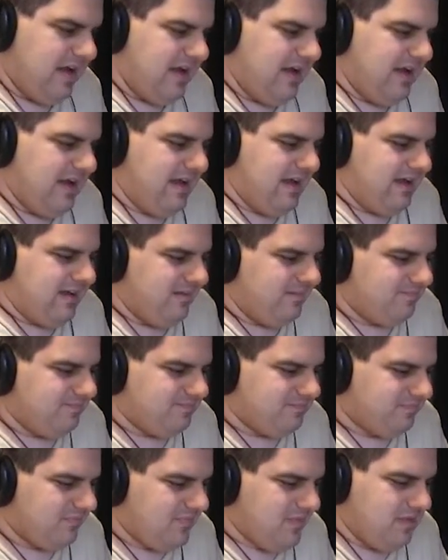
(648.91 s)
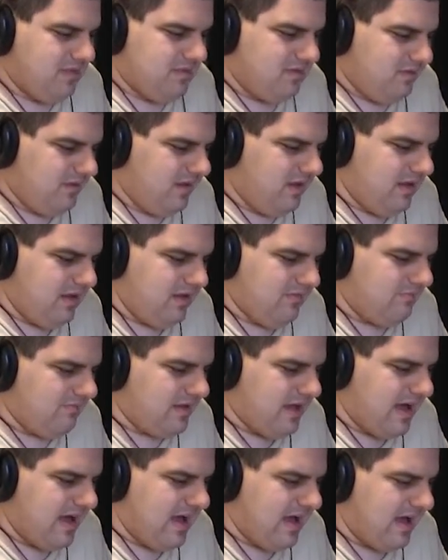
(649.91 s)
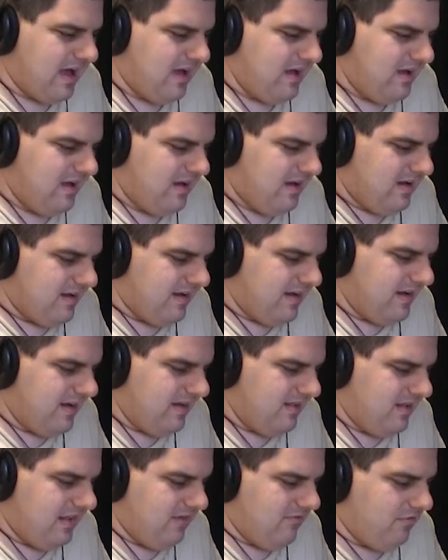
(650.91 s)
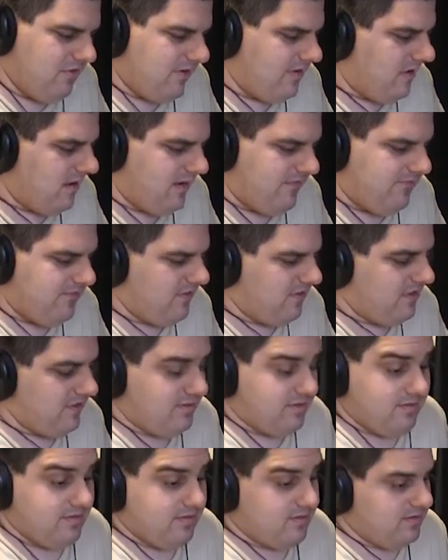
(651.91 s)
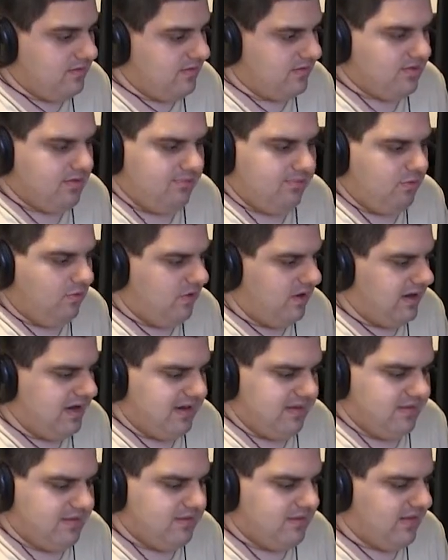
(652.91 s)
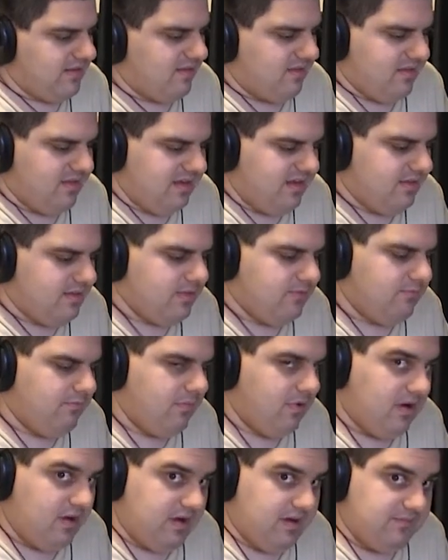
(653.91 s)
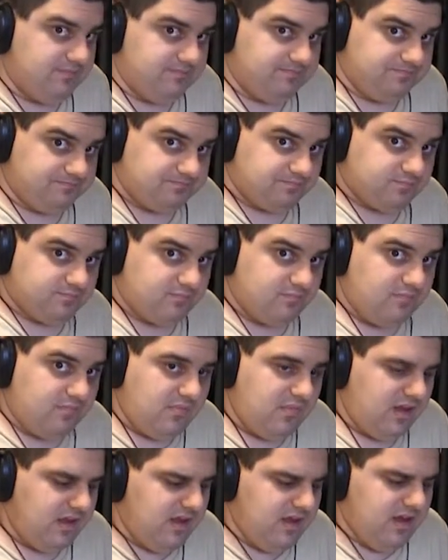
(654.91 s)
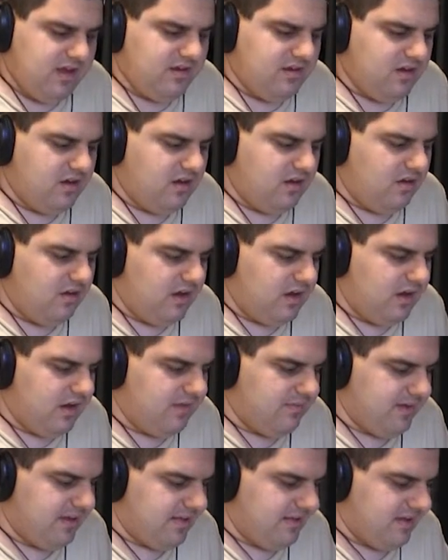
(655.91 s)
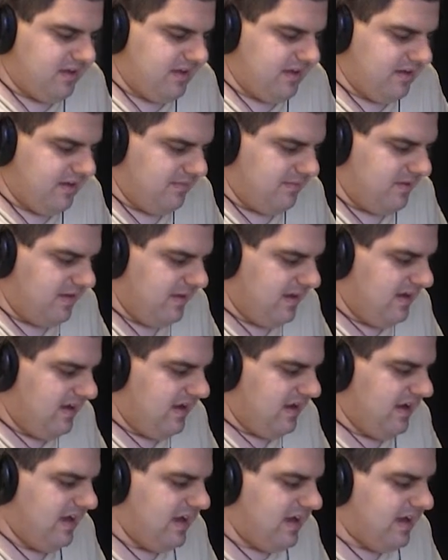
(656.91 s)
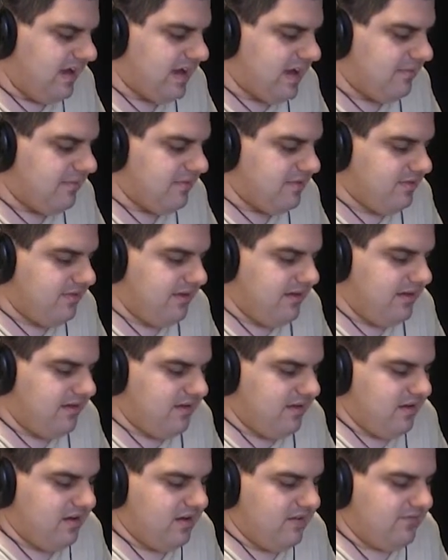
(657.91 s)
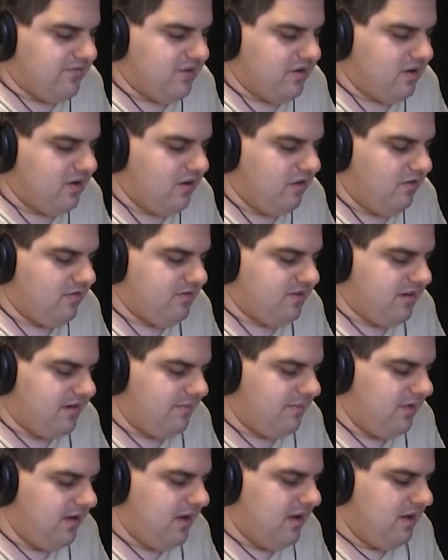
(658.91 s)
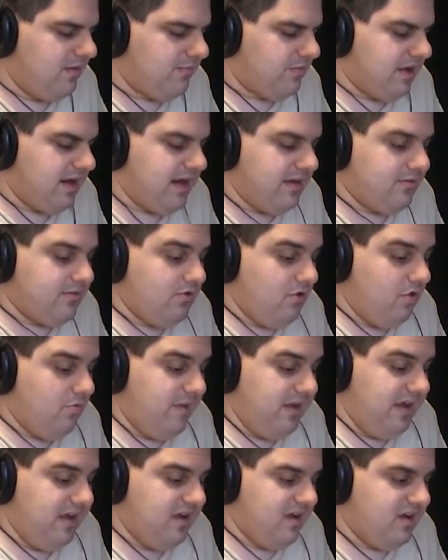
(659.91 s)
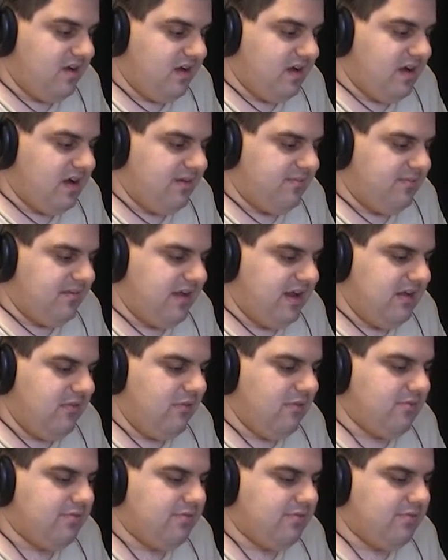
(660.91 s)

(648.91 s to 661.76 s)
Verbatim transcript: and to see him not get a D1 offer, it's disappointing to say the least. But you know, I mean, like, um, he had a heck of a senior year for coach um, Brad Zuby. Um, he